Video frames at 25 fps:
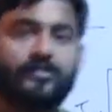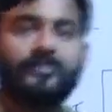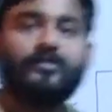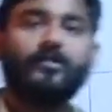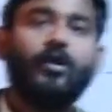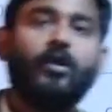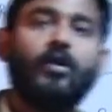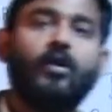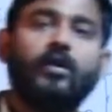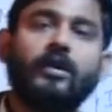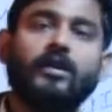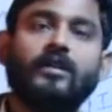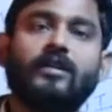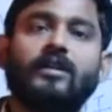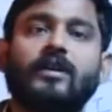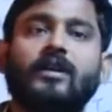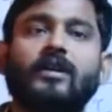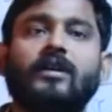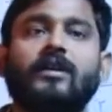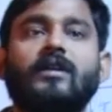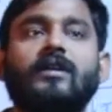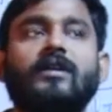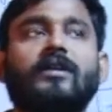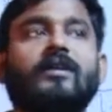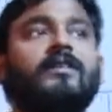is called
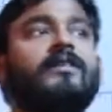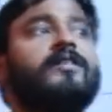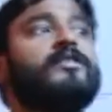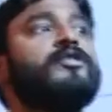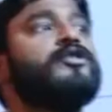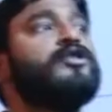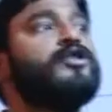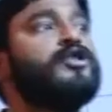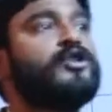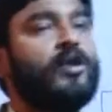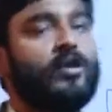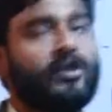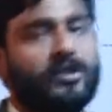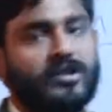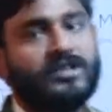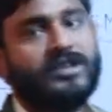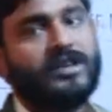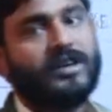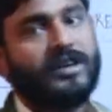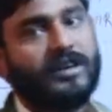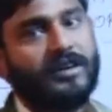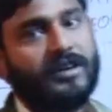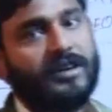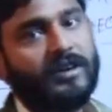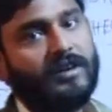the short
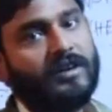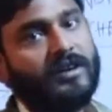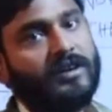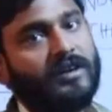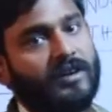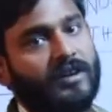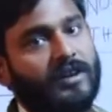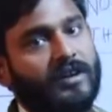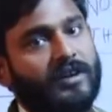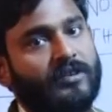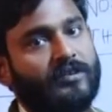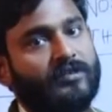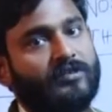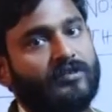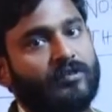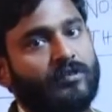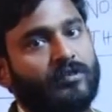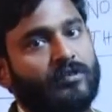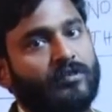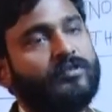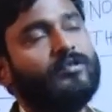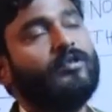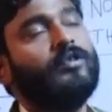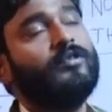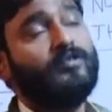circuited current
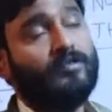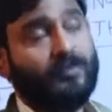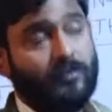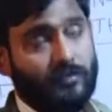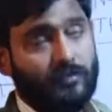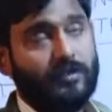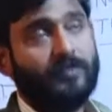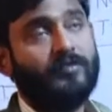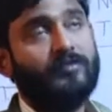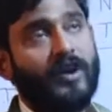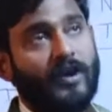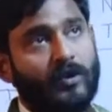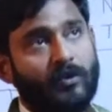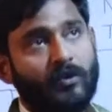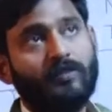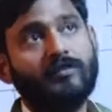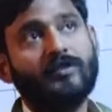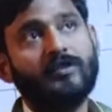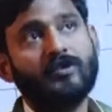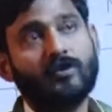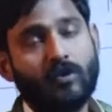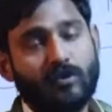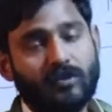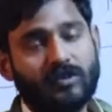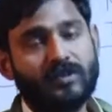source, or the value of
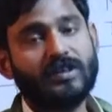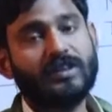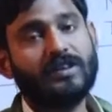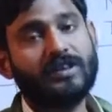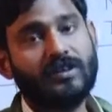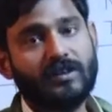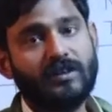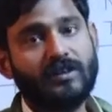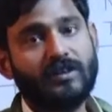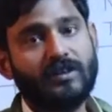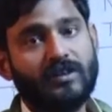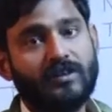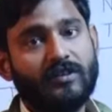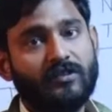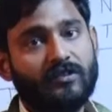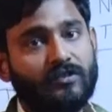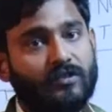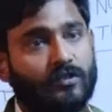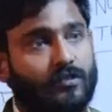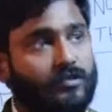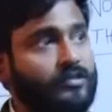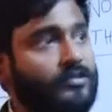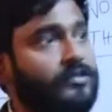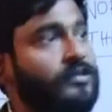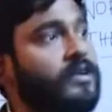the short circuited current
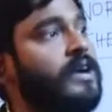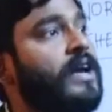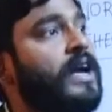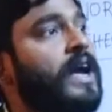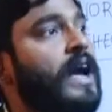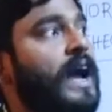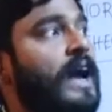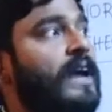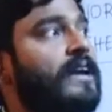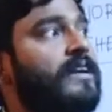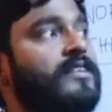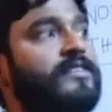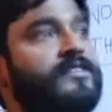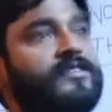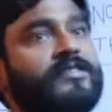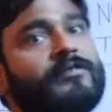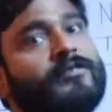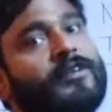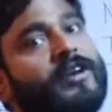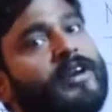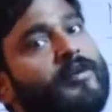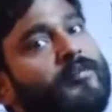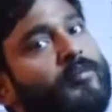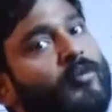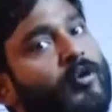source, and it is a
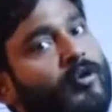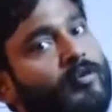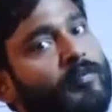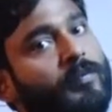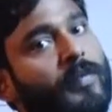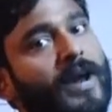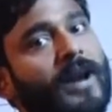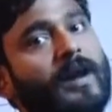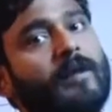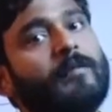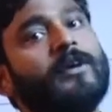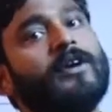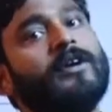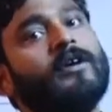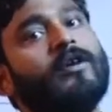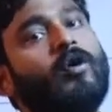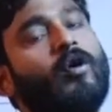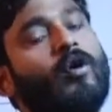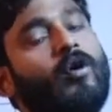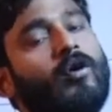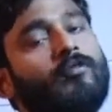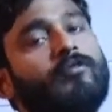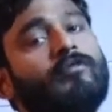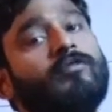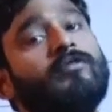very important parameter
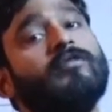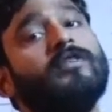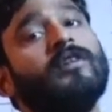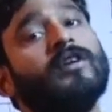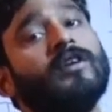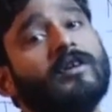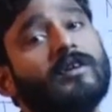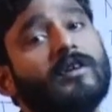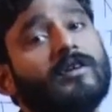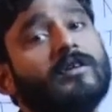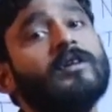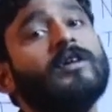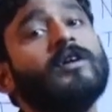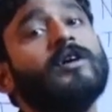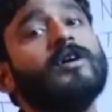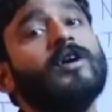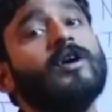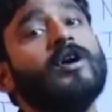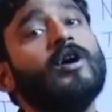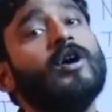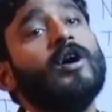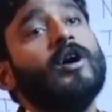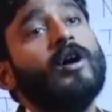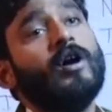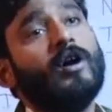of the
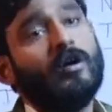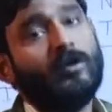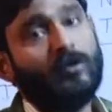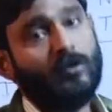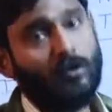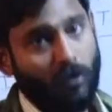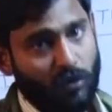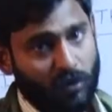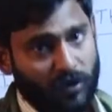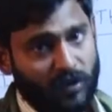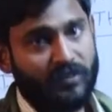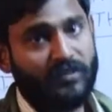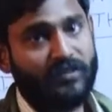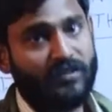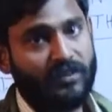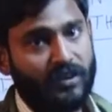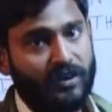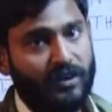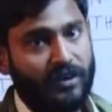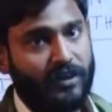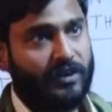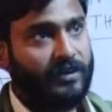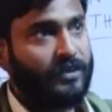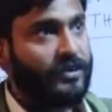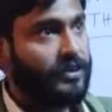Norton
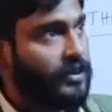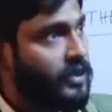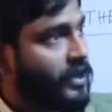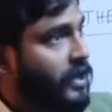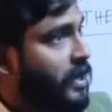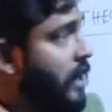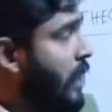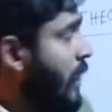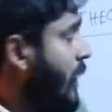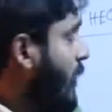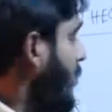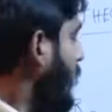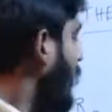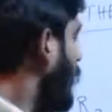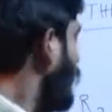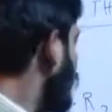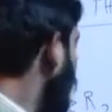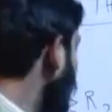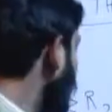circuit. Now,